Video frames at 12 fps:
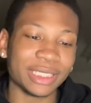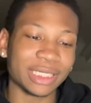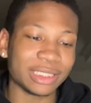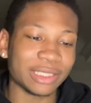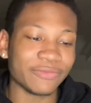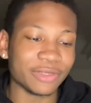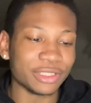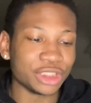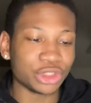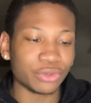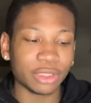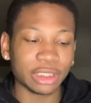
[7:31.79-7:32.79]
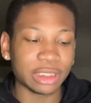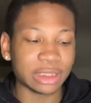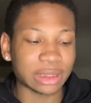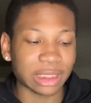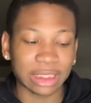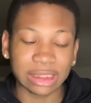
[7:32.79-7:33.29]
I definitely enjoyed this.
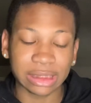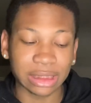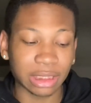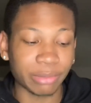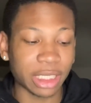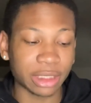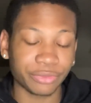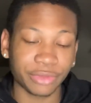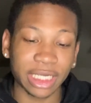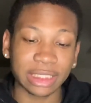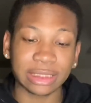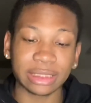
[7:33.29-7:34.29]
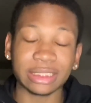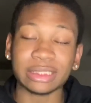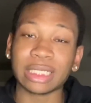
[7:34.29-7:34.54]
Like I said, I'm gonna have to react to these